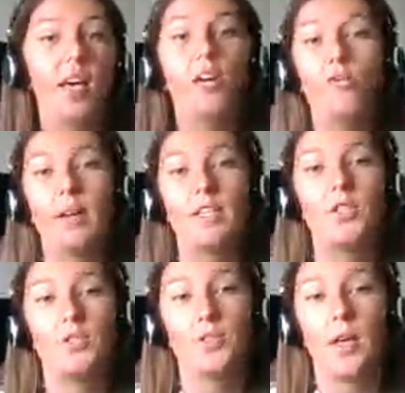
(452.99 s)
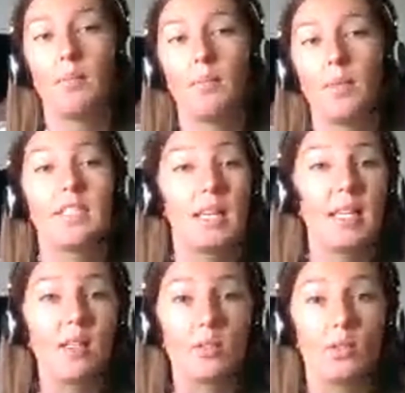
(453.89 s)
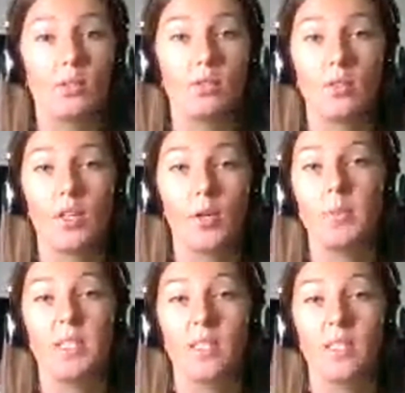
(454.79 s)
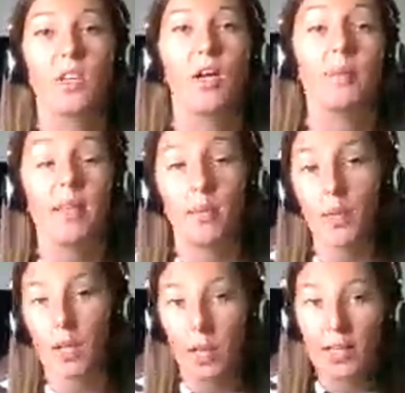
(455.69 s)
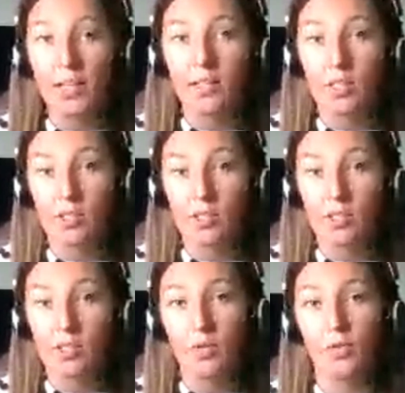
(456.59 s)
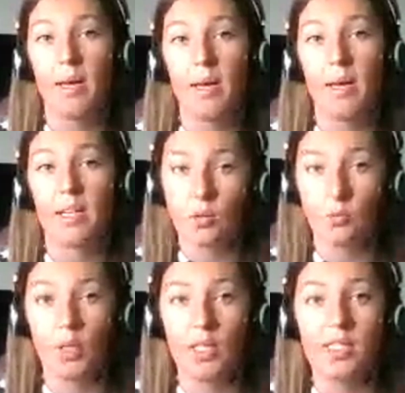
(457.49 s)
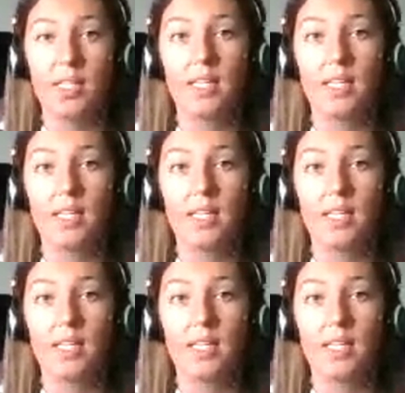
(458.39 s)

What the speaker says: and arrange a date or a particular time that they would like to revert back to the old policy.